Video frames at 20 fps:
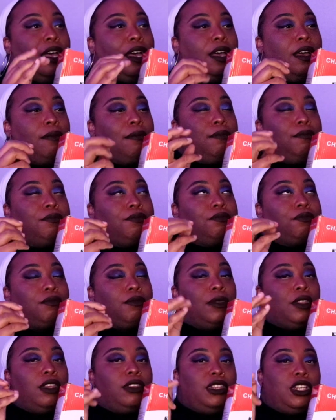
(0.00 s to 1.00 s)
um,
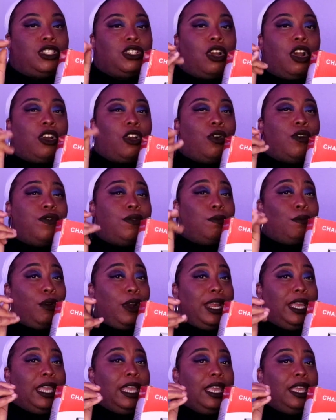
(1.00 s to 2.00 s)
the charcoal from
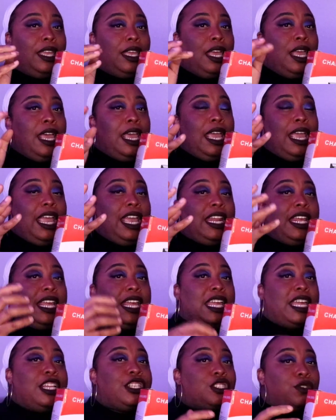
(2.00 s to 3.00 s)
breaking, and
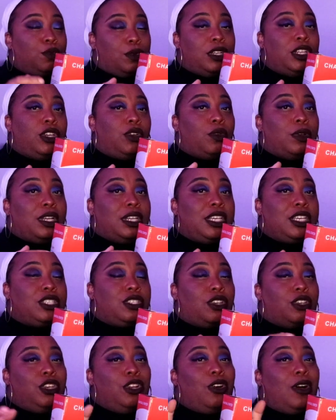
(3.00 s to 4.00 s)
it heats really quickly,
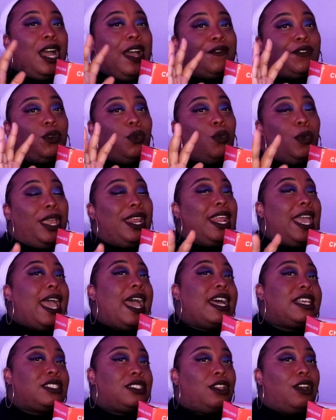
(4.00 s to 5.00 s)
so you don't have to wait
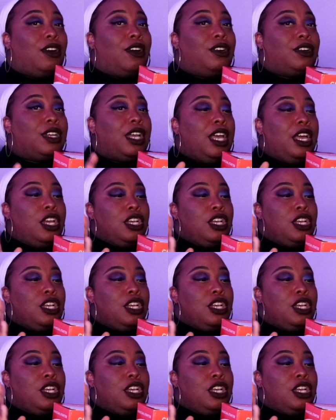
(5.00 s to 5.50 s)
as long.